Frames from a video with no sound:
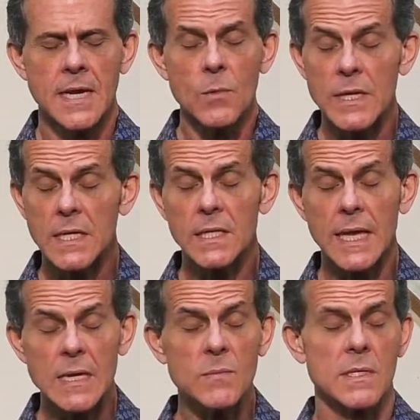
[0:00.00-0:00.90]
And we
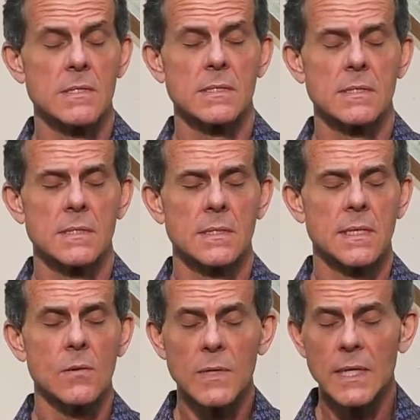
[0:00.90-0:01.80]
claim it,
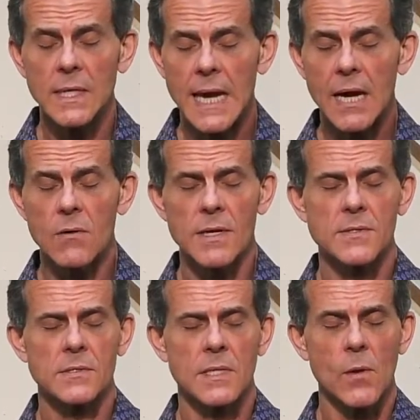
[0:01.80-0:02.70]
and we allow it,